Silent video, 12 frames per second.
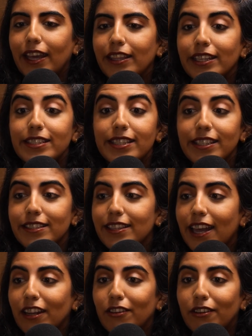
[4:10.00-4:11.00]
And then since
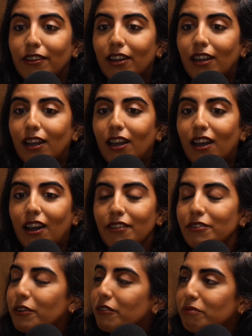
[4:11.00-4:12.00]
then,
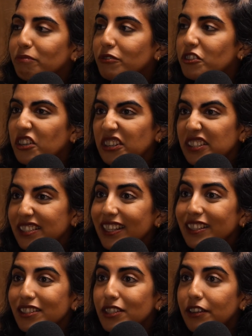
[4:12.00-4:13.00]
I've not drunk
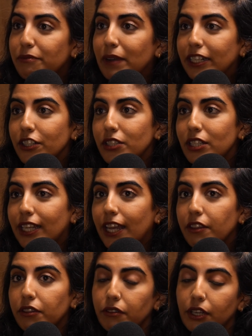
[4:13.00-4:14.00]
since. I've managed to
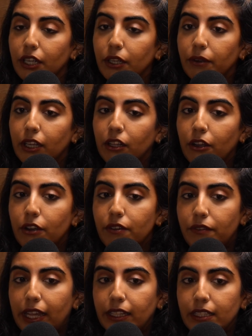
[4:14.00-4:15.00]
get through a lot of
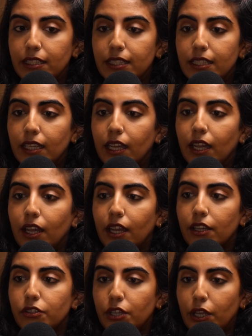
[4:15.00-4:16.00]
events
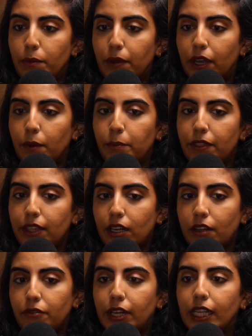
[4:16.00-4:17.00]
sober. But then
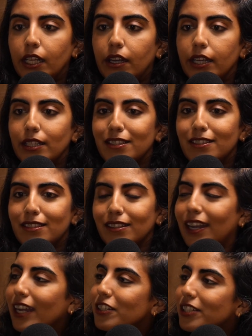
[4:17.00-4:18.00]
I've realised
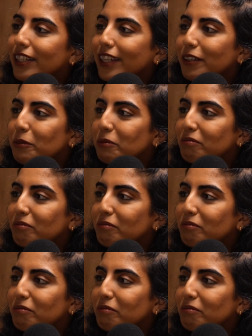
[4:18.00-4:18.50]
actually